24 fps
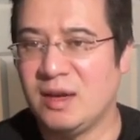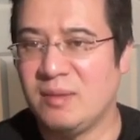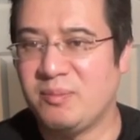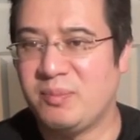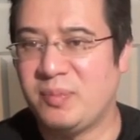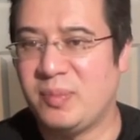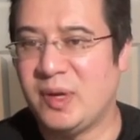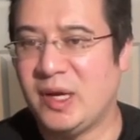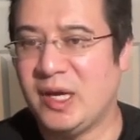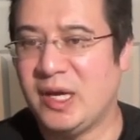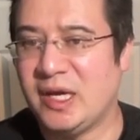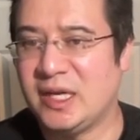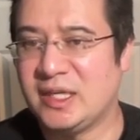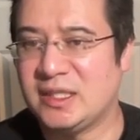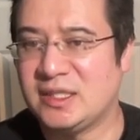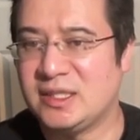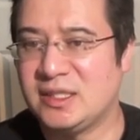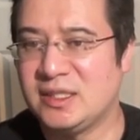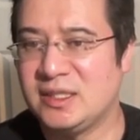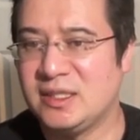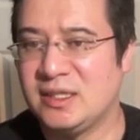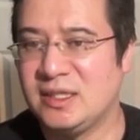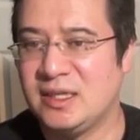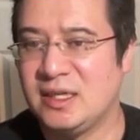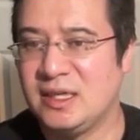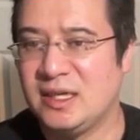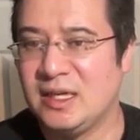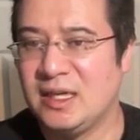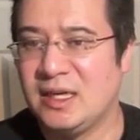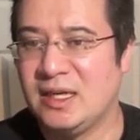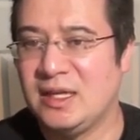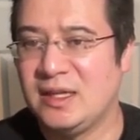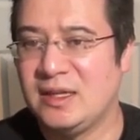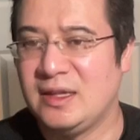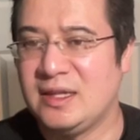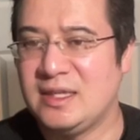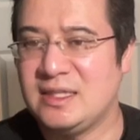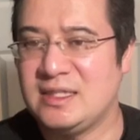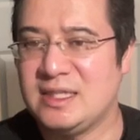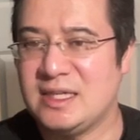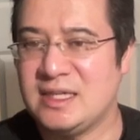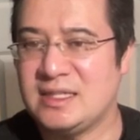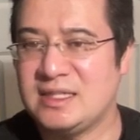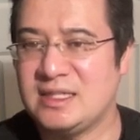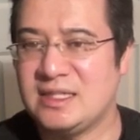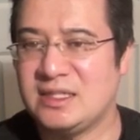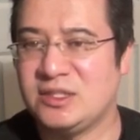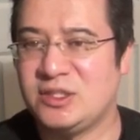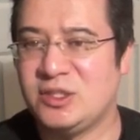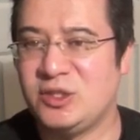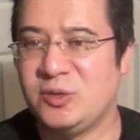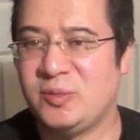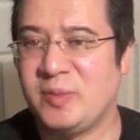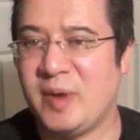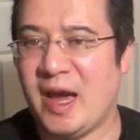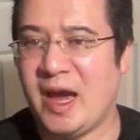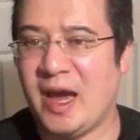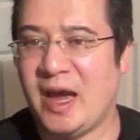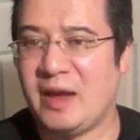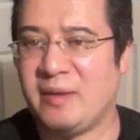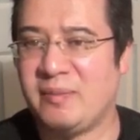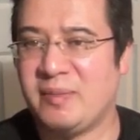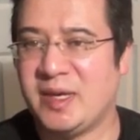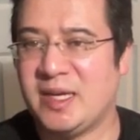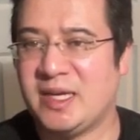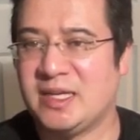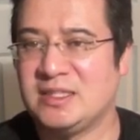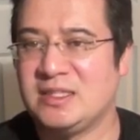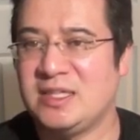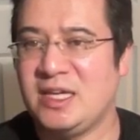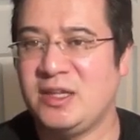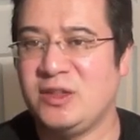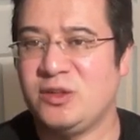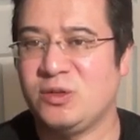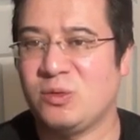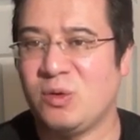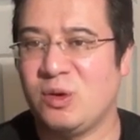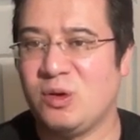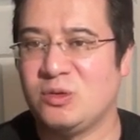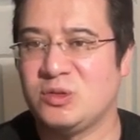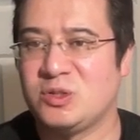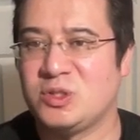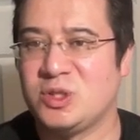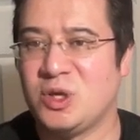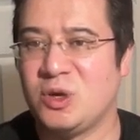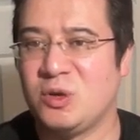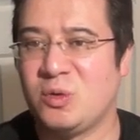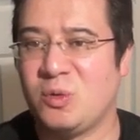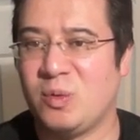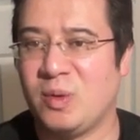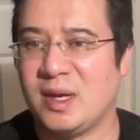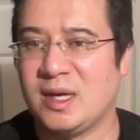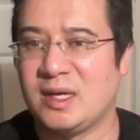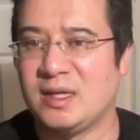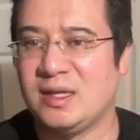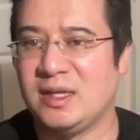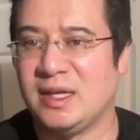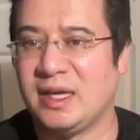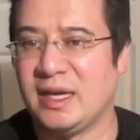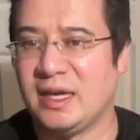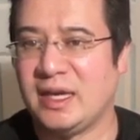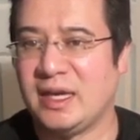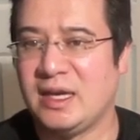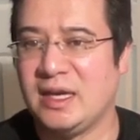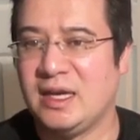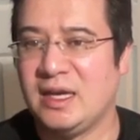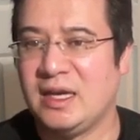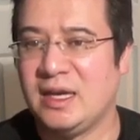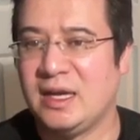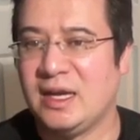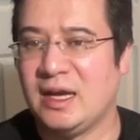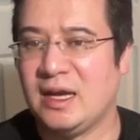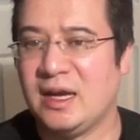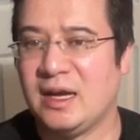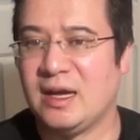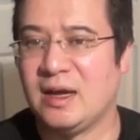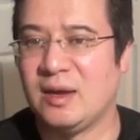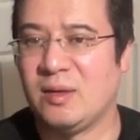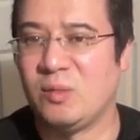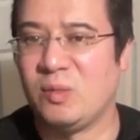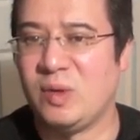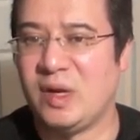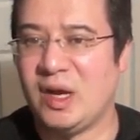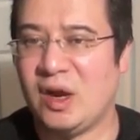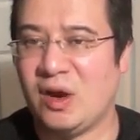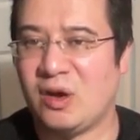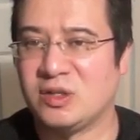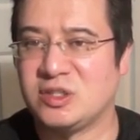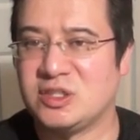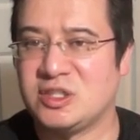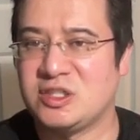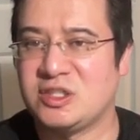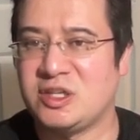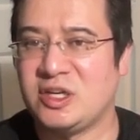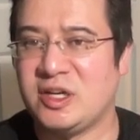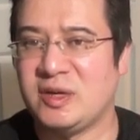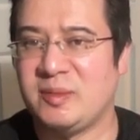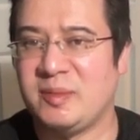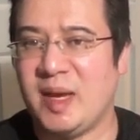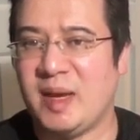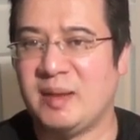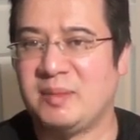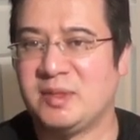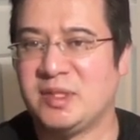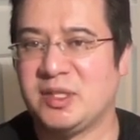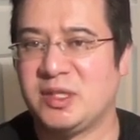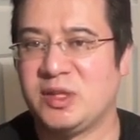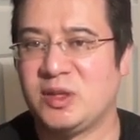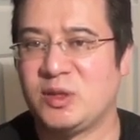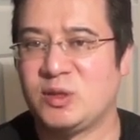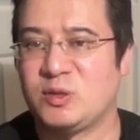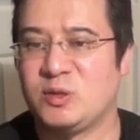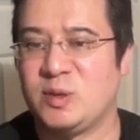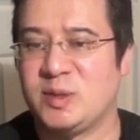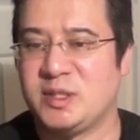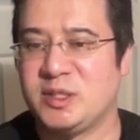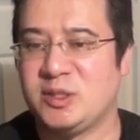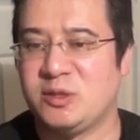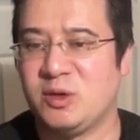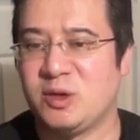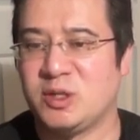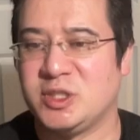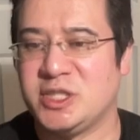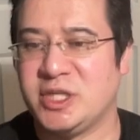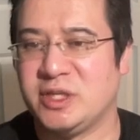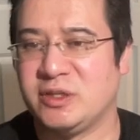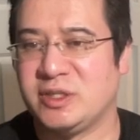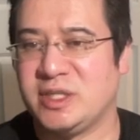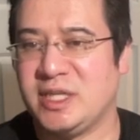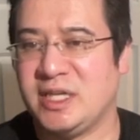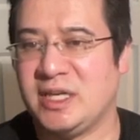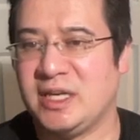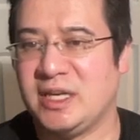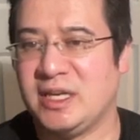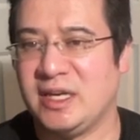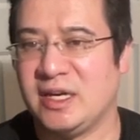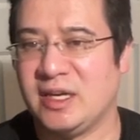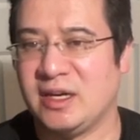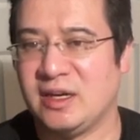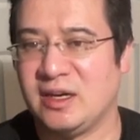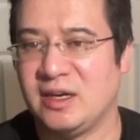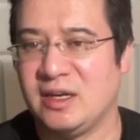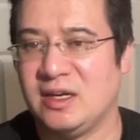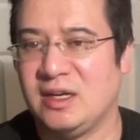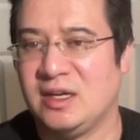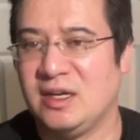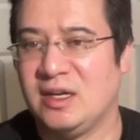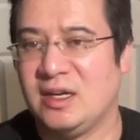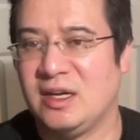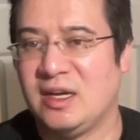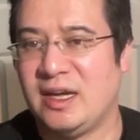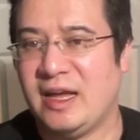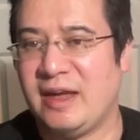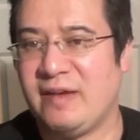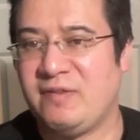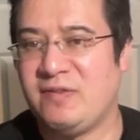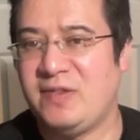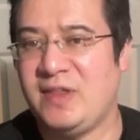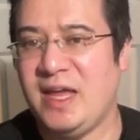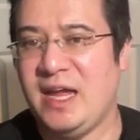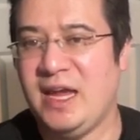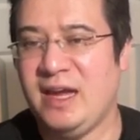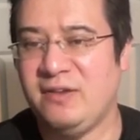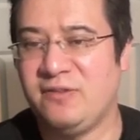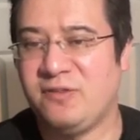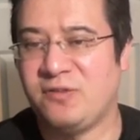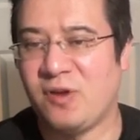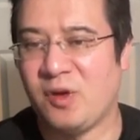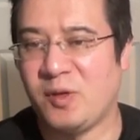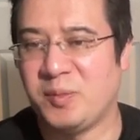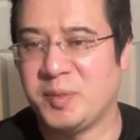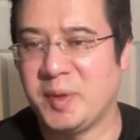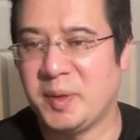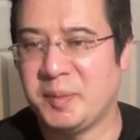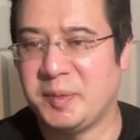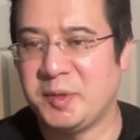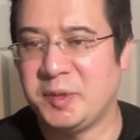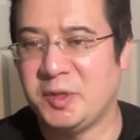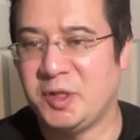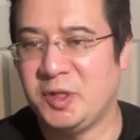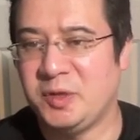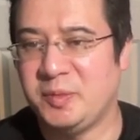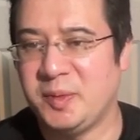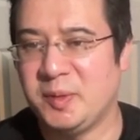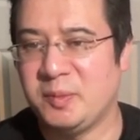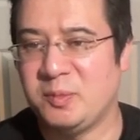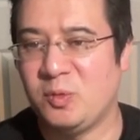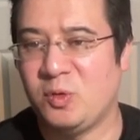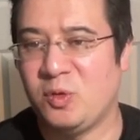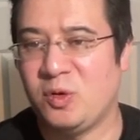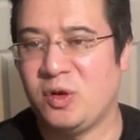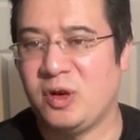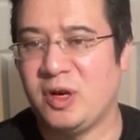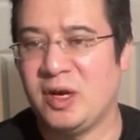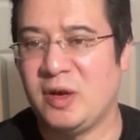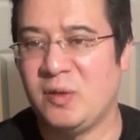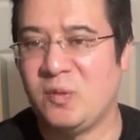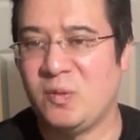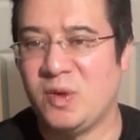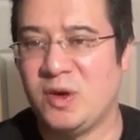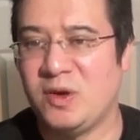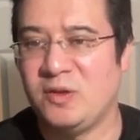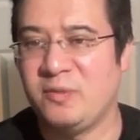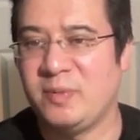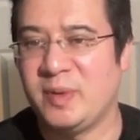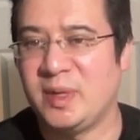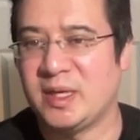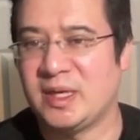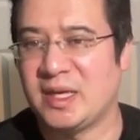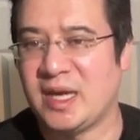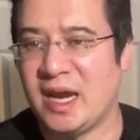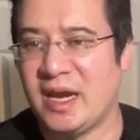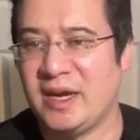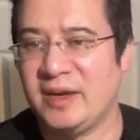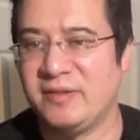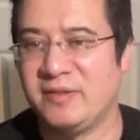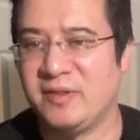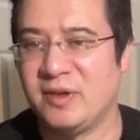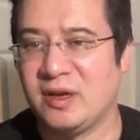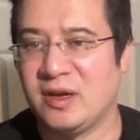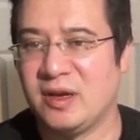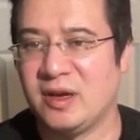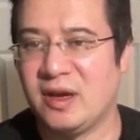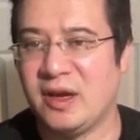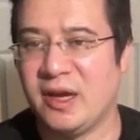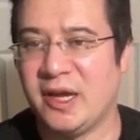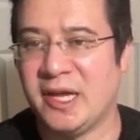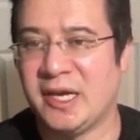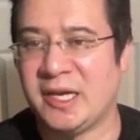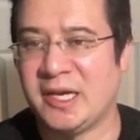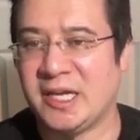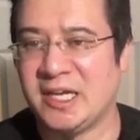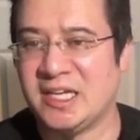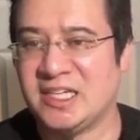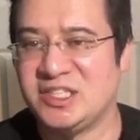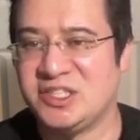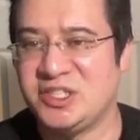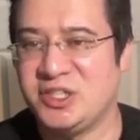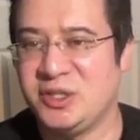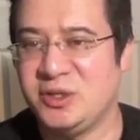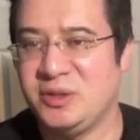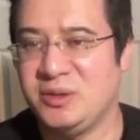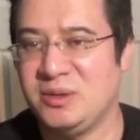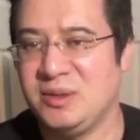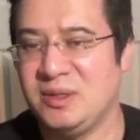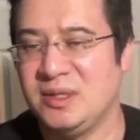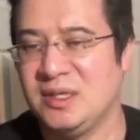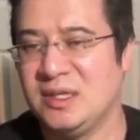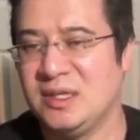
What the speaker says: But this isn't too bad because they throw so quickly. We are just going to be able to switch into our Giratina here. If they had farmed up a little bit more, it would have been kind of an issue.